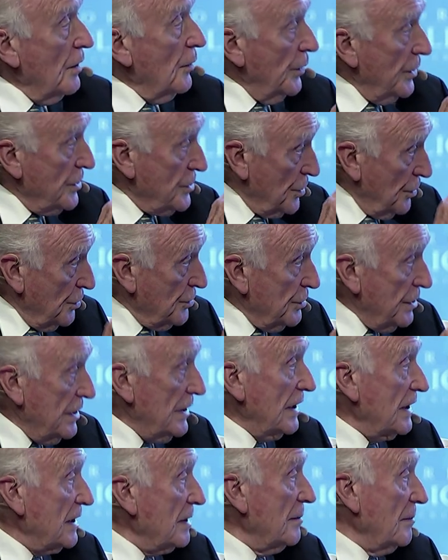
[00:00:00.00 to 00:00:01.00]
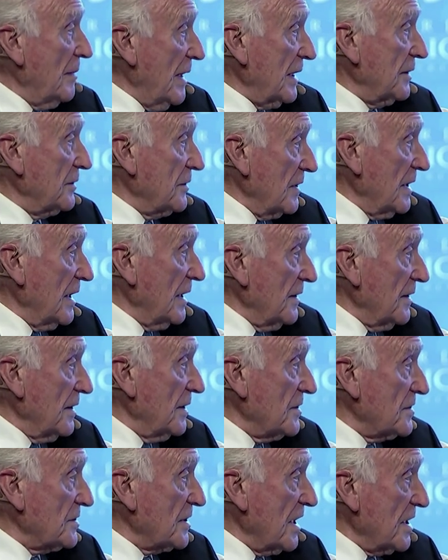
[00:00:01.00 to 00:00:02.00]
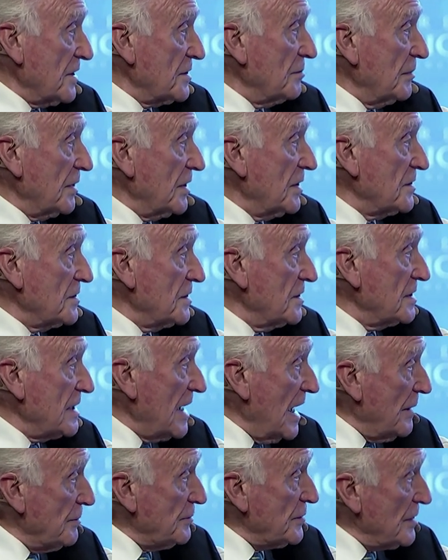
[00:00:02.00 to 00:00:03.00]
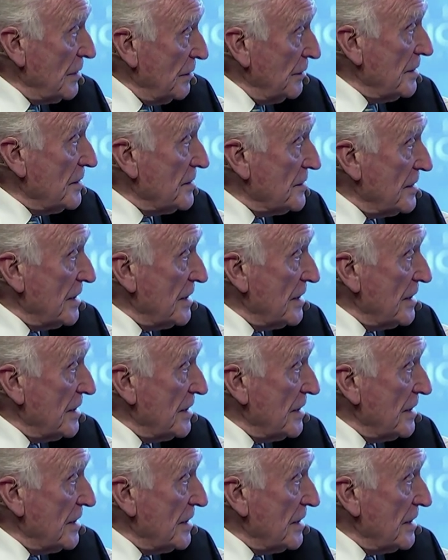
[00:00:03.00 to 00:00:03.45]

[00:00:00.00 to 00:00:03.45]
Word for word: we should really come back to that in the discussion because it's absolutely